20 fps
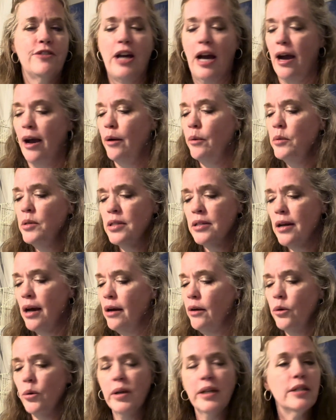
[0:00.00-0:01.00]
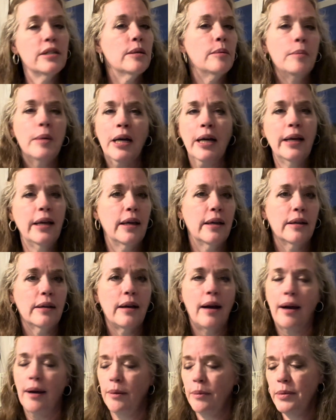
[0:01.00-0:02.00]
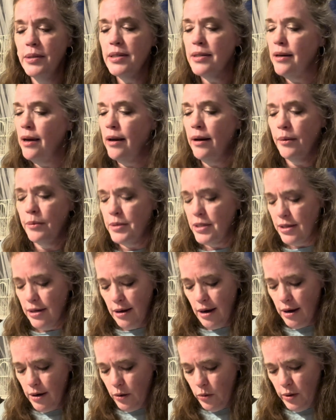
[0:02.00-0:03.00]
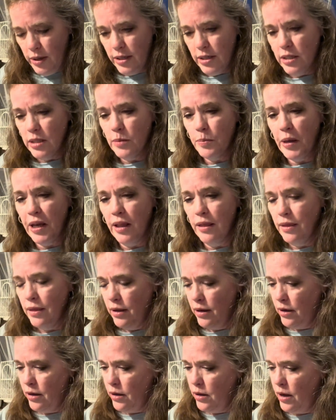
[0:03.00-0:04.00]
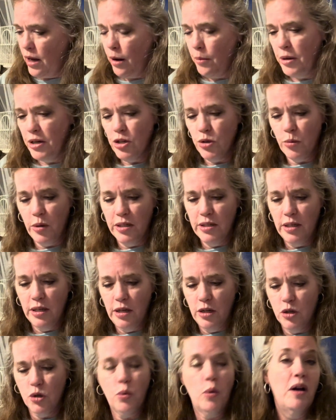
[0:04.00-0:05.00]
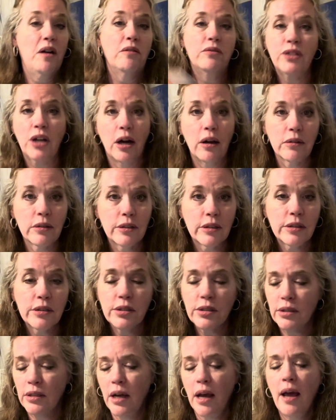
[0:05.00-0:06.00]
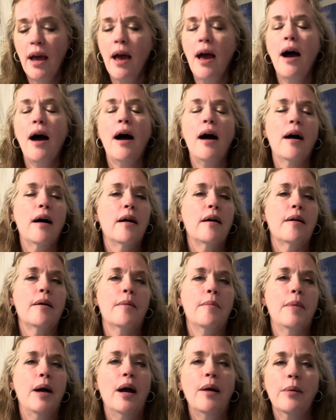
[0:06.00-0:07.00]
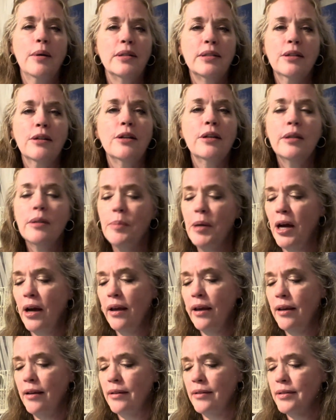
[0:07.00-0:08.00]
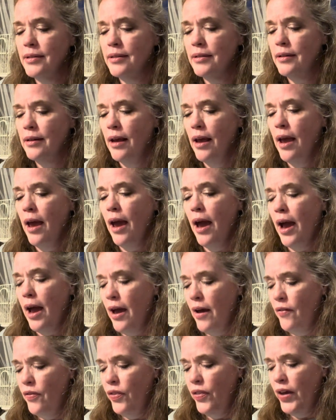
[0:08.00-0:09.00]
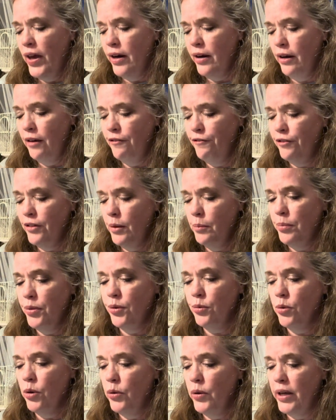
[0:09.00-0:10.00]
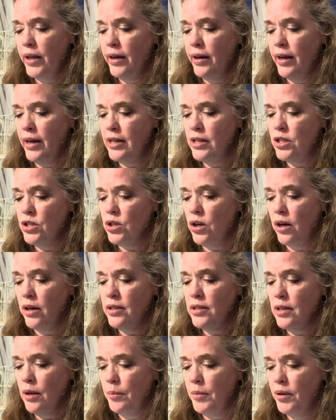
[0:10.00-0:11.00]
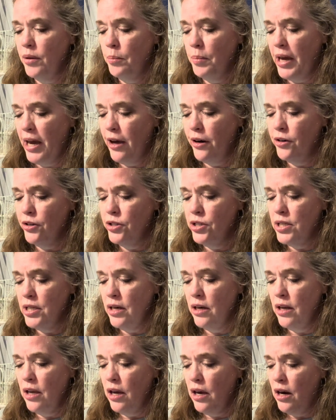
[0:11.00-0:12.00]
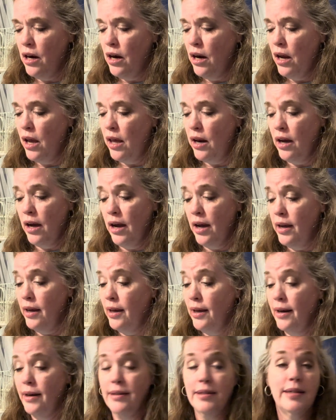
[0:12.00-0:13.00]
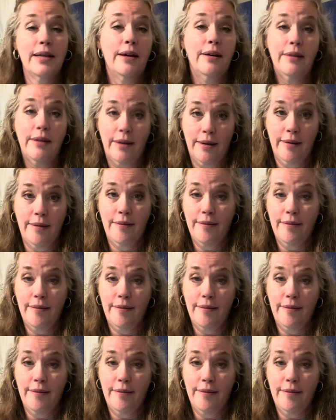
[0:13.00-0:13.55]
I was not going to buy it. I was not going to spend the, how much was it? $12. I wasn't gonna buy it. And then I flipped through it and I saw some of the patterns in here, and I gotta tell ya,